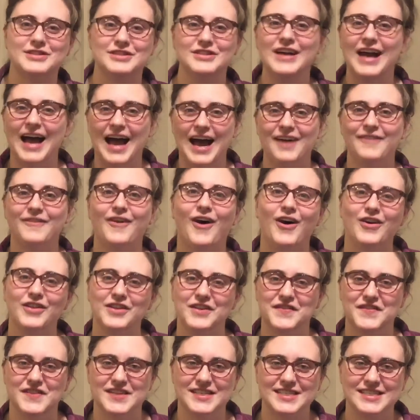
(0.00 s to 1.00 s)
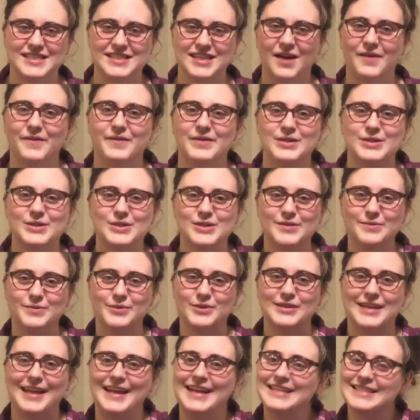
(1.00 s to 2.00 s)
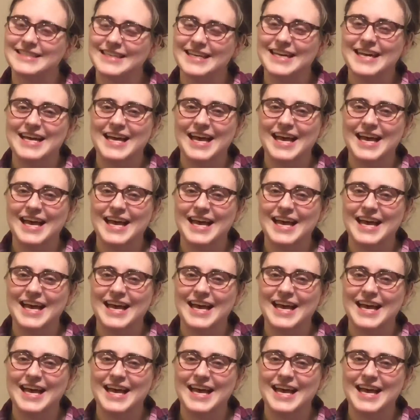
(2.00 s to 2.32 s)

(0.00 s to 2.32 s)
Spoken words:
to have all of this stuff. It's super neat.